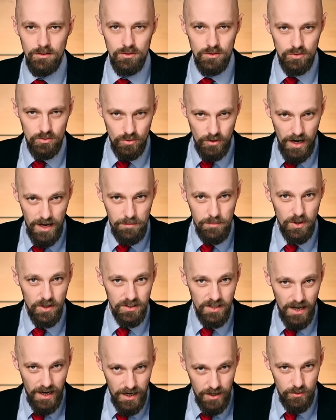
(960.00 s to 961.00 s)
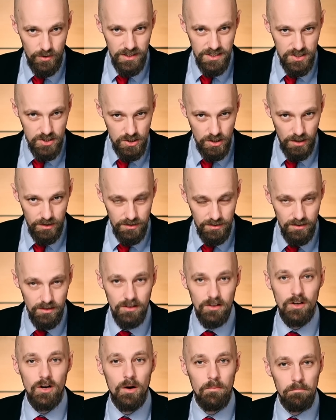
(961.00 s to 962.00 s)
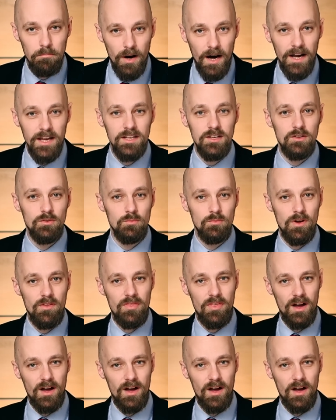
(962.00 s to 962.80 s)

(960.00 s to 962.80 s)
Tripod high-res shot combined with